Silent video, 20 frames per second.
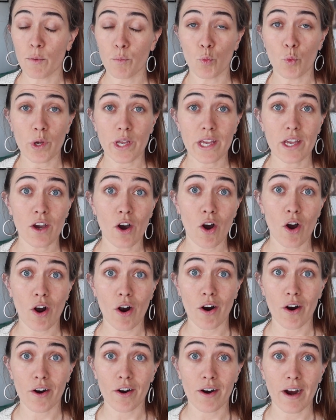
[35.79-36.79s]
we
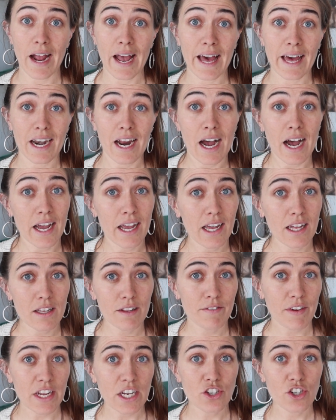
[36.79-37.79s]
are at high
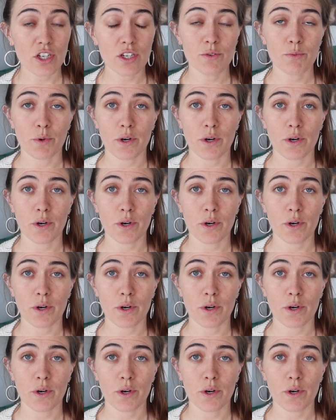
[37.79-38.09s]
elevation.